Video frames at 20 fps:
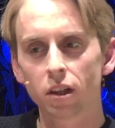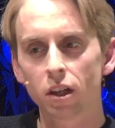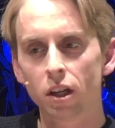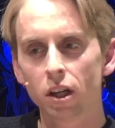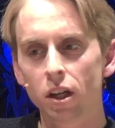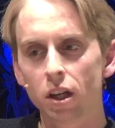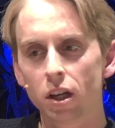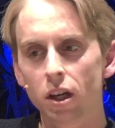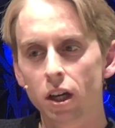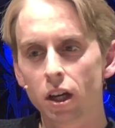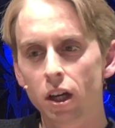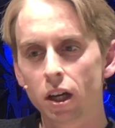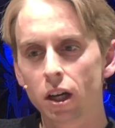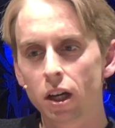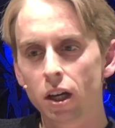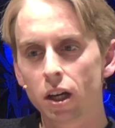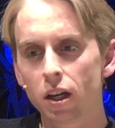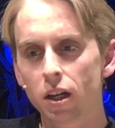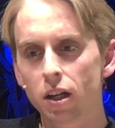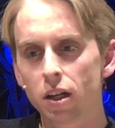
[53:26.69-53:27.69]
Yeah.
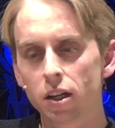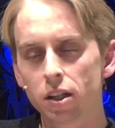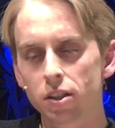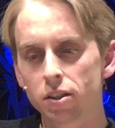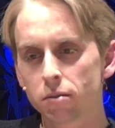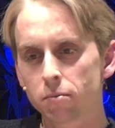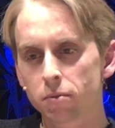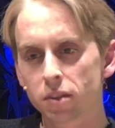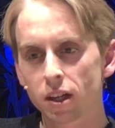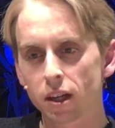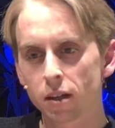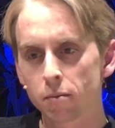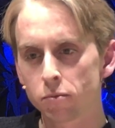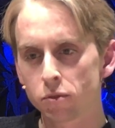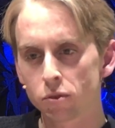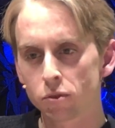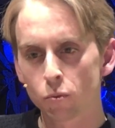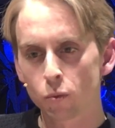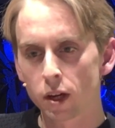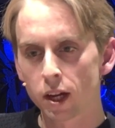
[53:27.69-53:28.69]
Uh, sometimes
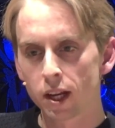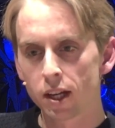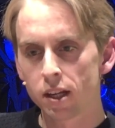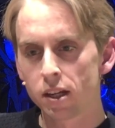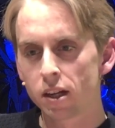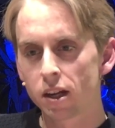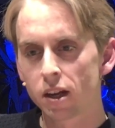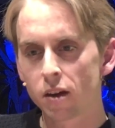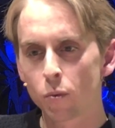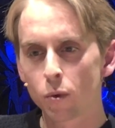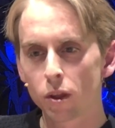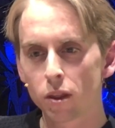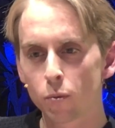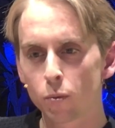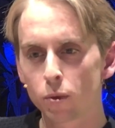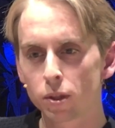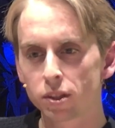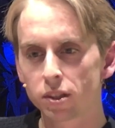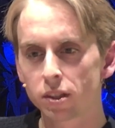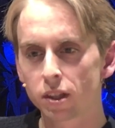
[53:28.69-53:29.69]
when uh, when there
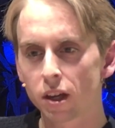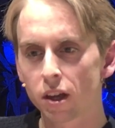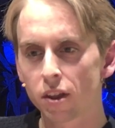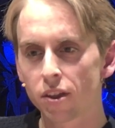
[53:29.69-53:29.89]
was uh,